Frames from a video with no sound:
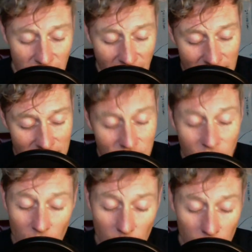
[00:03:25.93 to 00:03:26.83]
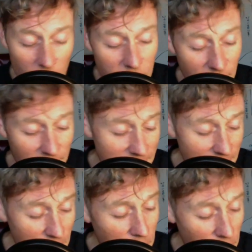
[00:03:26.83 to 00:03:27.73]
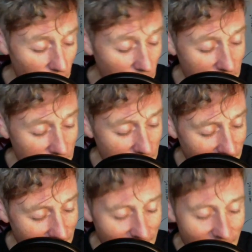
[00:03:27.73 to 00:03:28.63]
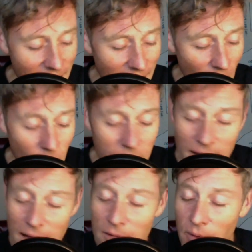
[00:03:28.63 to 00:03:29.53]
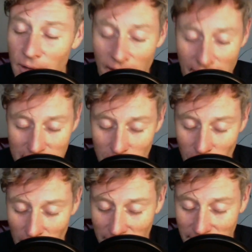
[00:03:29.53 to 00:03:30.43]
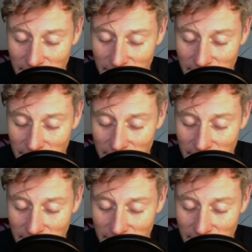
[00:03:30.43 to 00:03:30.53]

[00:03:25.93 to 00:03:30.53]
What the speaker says: as you are approaching this new frequency. With love, we are Esmerelda.